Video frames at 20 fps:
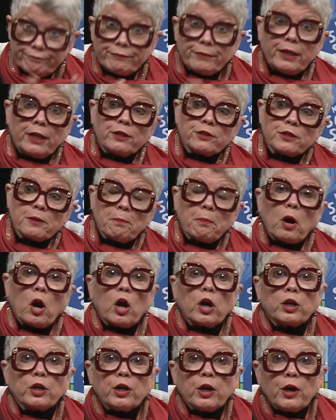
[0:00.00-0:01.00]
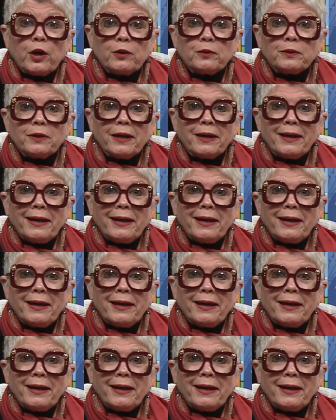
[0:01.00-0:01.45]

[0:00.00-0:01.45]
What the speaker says: there's a barcode.